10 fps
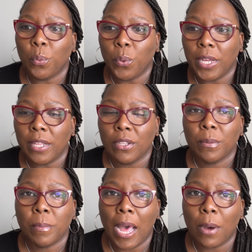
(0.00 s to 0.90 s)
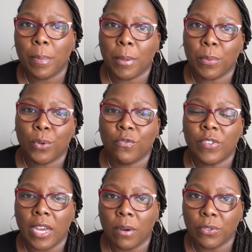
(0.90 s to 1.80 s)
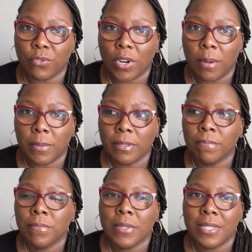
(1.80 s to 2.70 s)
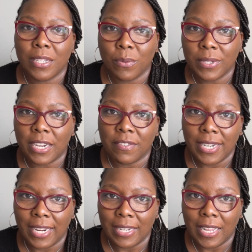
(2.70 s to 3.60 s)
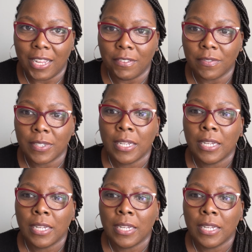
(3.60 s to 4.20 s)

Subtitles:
who've dealt with trauma deal with everyday life.